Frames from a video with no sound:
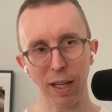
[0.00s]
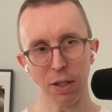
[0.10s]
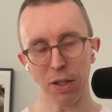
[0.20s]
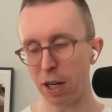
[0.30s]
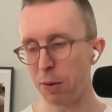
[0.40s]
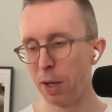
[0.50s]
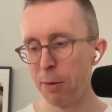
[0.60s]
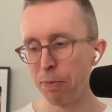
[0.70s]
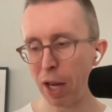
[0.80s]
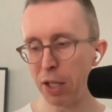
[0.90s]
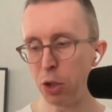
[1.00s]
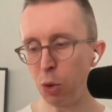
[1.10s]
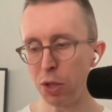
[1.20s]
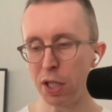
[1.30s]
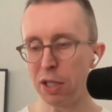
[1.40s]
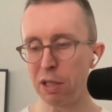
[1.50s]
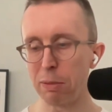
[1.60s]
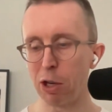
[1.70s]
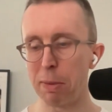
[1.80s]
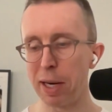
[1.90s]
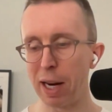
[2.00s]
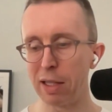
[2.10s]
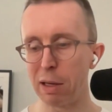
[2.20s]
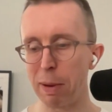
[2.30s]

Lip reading: So I sort of see some commonality,